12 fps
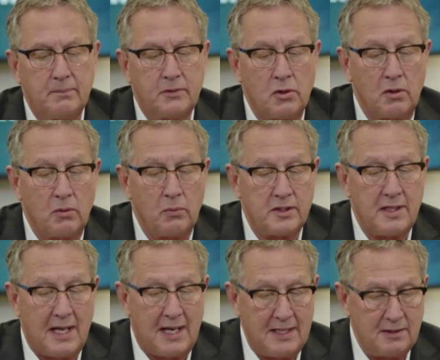Colonel Rich
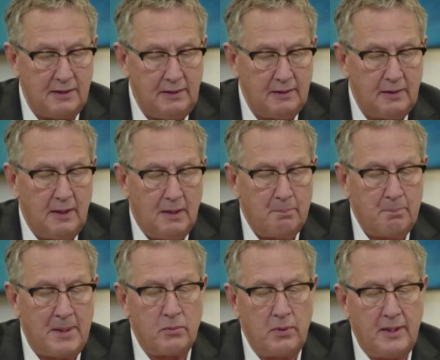Nisley,
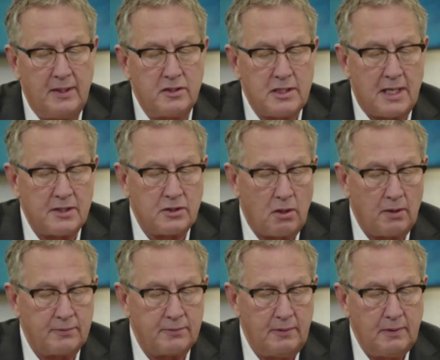Ben Reed, and Josh
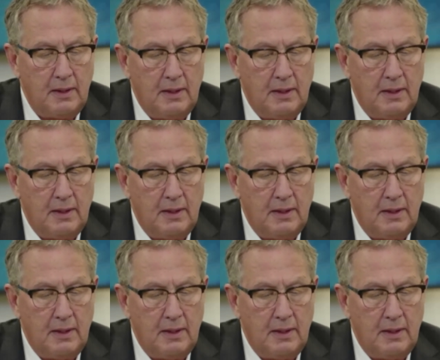Carlson.